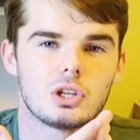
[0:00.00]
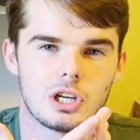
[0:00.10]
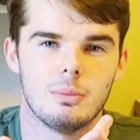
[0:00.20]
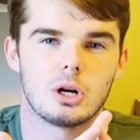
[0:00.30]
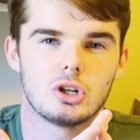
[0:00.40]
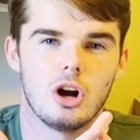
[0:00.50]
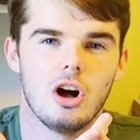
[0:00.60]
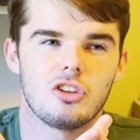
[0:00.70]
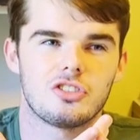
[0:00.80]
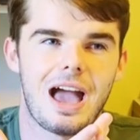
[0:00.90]
come
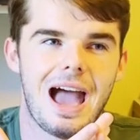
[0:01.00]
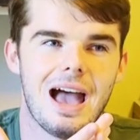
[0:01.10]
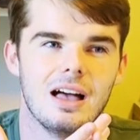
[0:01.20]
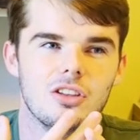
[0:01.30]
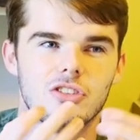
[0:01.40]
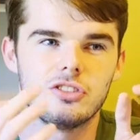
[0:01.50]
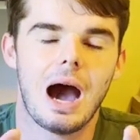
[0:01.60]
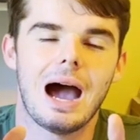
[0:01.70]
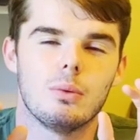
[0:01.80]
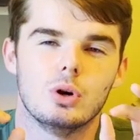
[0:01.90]
across as
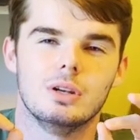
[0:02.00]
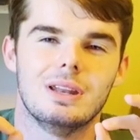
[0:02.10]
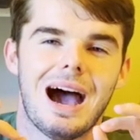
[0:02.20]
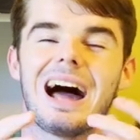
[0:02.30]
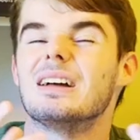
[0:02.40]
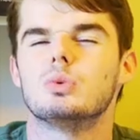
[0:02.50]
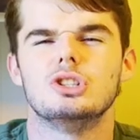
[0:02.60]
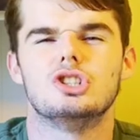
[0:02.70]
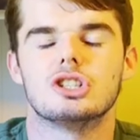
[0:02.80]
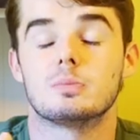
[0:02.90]
I would I
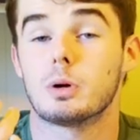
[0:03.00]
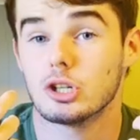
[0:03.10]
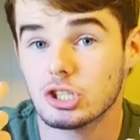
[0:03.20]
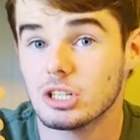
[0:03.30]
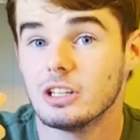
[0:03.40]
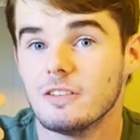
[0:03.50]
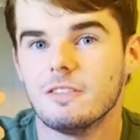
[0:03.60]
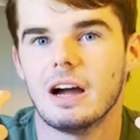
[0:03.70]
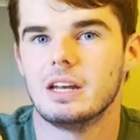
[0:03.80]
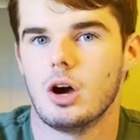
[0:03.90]
would just personally
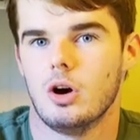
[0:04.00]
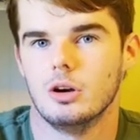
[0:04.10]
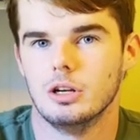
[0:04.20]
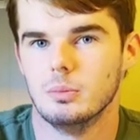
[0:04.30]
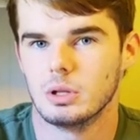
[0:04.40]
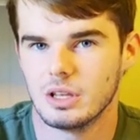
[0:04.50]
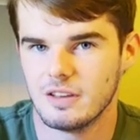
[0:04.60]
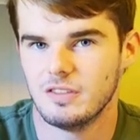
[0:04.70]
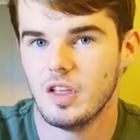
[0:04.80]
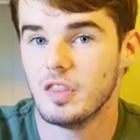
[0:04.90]
find it hard to
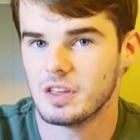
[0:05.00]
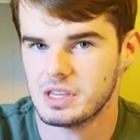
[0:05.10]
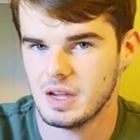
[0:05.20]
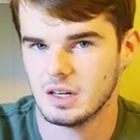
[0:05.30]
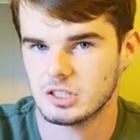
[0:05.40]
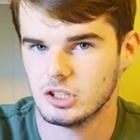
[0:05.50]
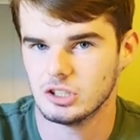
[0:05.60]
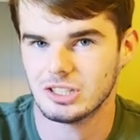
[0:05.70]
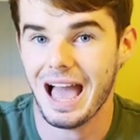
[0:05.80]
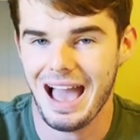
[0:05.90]
believe that the characters